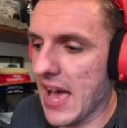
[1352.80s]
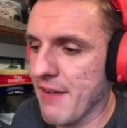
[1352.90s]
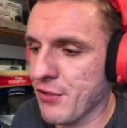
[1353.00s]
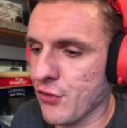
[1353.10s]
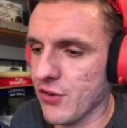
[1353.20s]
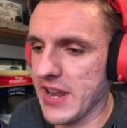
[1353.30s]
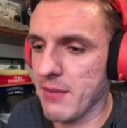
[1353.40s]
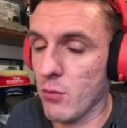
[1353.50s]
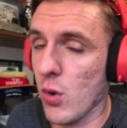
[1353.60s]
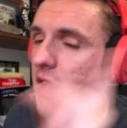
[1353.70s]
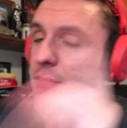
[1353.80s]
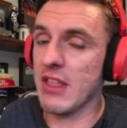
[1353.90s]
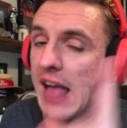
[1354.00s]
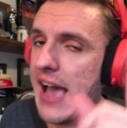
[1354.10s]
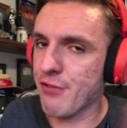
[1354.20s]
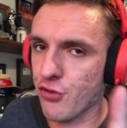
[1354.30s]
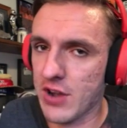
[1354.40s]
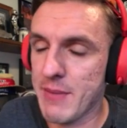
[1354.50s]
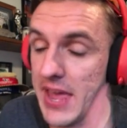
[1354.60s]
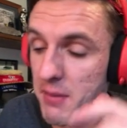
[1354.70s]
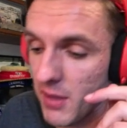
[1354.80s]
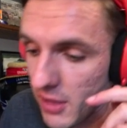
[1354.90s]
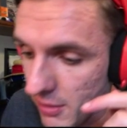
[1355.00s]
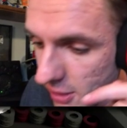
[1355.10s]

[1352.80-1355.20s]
live stream, we're going to be live streaming